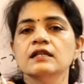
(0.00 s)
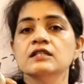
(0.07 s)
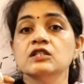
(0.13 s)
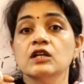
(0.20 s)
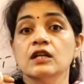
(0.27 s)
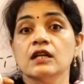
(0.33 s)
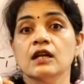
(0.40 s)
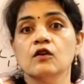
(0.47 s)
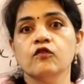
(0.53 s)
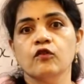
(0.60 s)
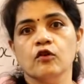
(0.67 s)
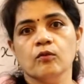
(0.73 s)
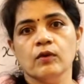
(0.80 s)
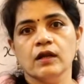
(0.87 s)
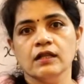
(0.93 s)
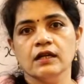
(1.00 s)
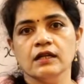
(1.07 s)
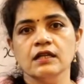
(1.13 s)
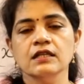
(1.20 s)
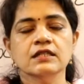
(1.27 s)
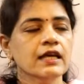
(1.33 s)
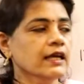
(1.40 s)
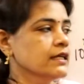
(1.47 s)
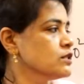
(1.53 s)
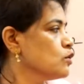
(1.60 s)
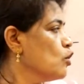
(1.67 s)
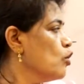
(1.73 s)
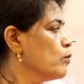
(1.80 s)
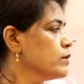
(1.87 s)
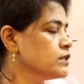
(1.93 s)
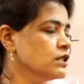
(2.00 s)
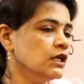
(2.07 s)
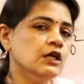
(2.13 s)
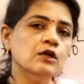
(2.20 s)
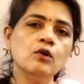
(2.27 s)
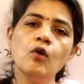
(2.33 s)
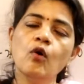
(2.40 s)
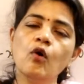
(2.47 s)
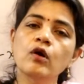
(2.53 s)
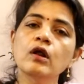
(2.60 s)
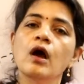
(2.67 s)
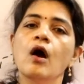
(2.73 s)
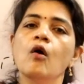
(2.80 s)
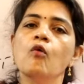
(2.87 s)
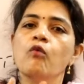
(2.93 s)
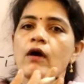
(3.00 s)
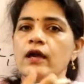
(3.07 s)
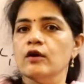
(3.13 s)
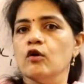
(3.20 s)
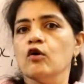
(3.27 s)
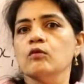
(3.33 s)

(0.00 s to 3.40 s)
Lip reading: general formula, that is x, 0 or y,